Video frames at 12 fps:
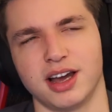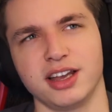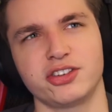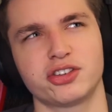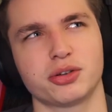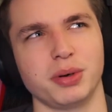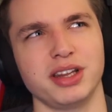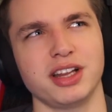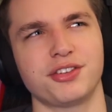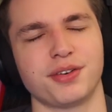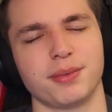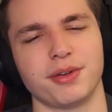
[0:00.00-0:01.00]
I swear
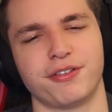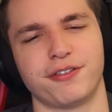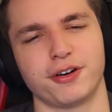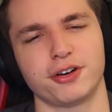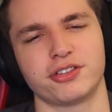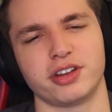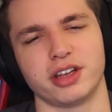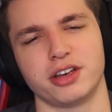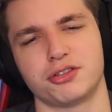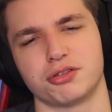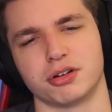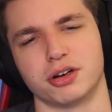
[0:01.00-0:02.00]
that's from the first
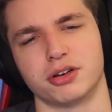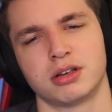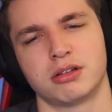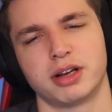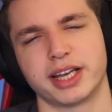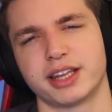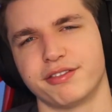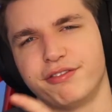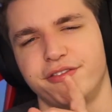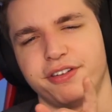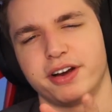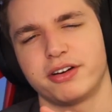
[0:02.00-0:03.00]
intro. Like at the
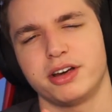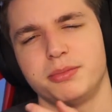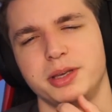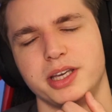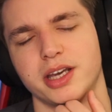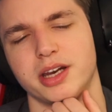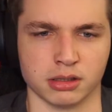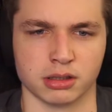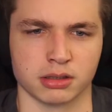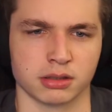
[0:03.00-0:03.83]
very beginning.